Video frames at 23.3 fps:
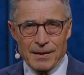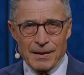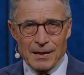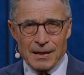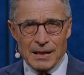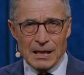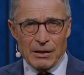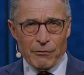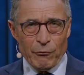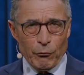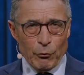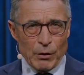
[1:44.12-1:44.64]

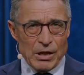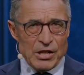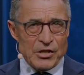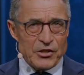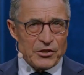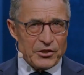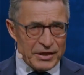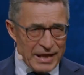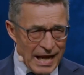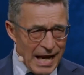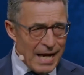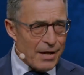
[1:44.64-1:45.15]
If we
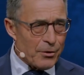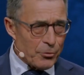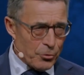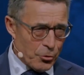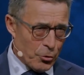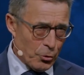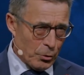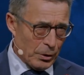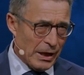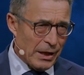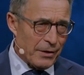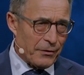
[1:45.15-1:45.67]
stand
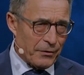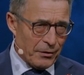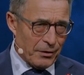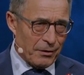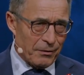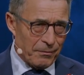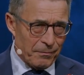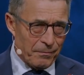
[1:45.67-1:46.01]
together,